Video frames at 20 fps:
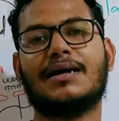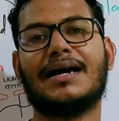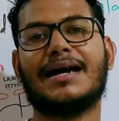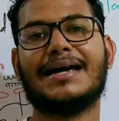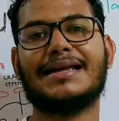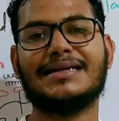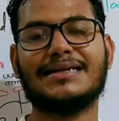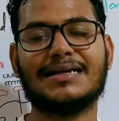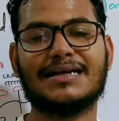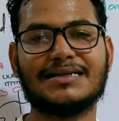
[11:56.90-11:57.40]

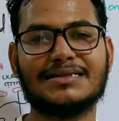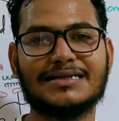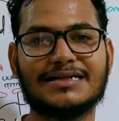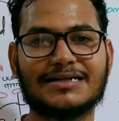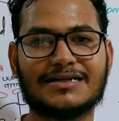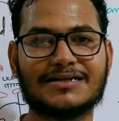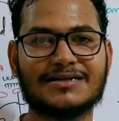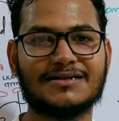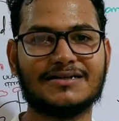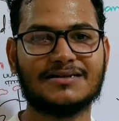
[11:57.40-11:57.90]
any
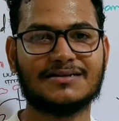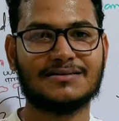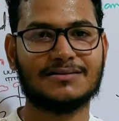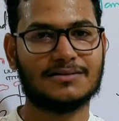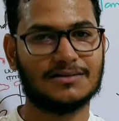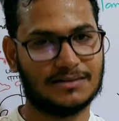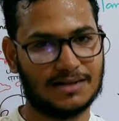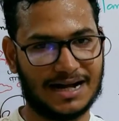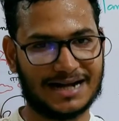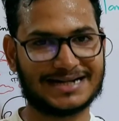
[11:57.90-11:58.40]
other
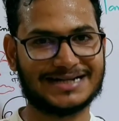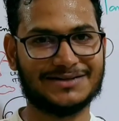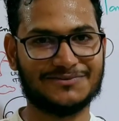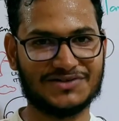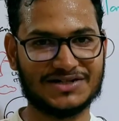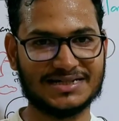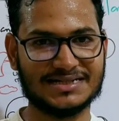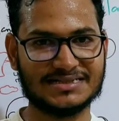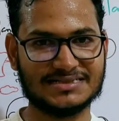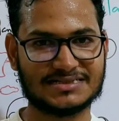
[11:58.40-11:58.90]

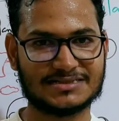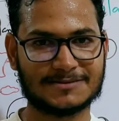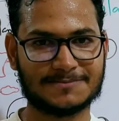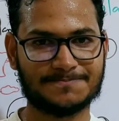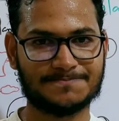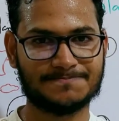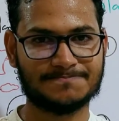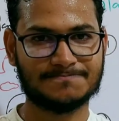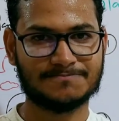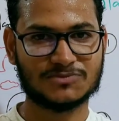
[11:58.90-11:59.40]
activities.
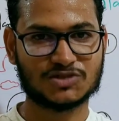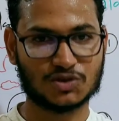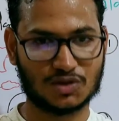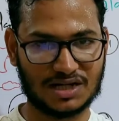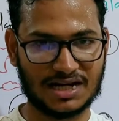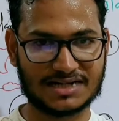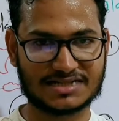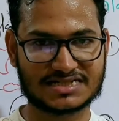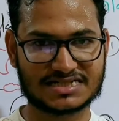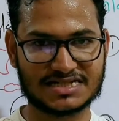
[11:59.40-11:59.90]
So
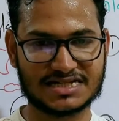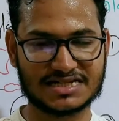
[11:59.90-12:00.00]
let's